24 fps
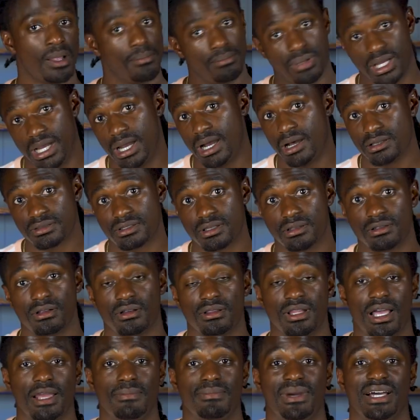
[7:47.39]
but I also
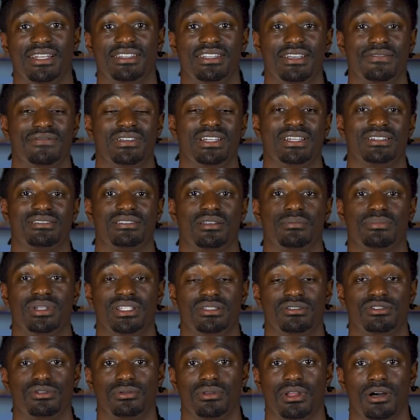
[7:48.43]
don't like my dividends to be
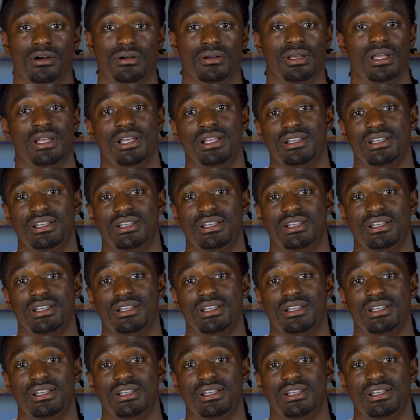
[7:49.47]
too low.